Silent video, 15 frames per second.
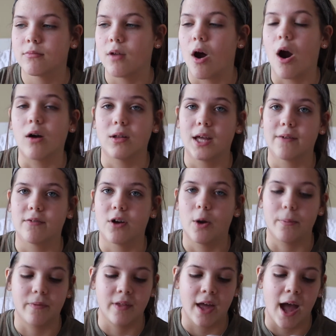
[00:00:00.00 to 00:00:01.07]
hardly ever
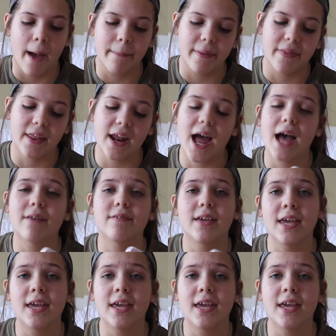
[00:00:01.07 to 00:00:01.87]
open the app. And then I have